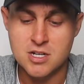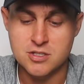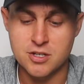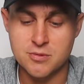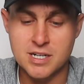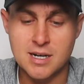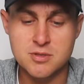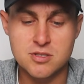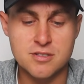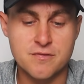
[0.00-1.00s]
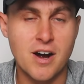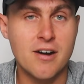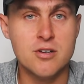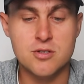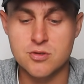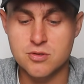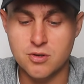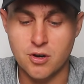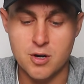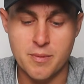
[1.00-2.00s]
So you want to come to Safari or Google Chrome,